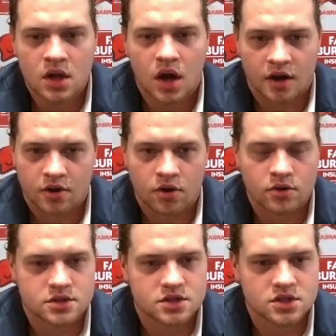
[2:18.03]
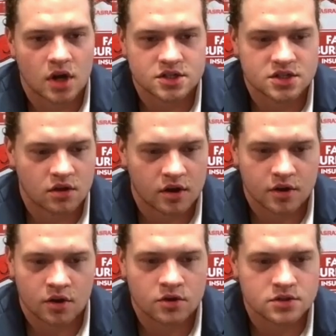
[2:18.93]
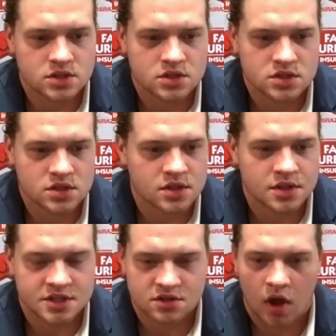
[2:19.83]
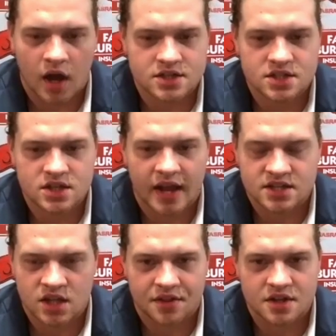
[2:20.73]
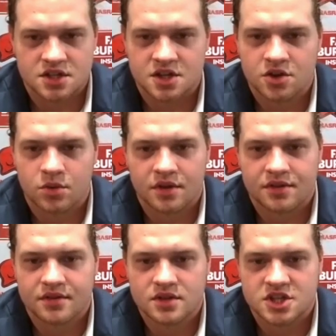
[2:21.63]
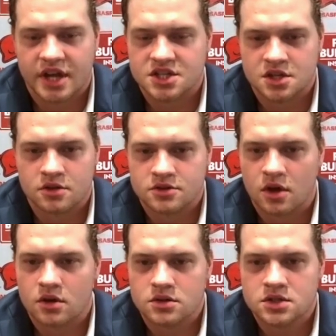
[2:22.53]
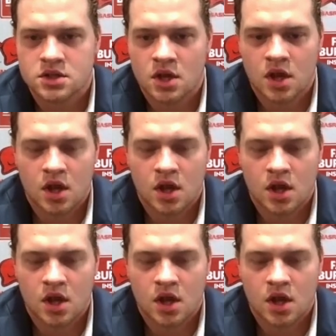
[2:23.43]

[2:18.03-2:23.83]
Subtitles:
Our goals are still our goals. This loss has nothing to do with changing those goals.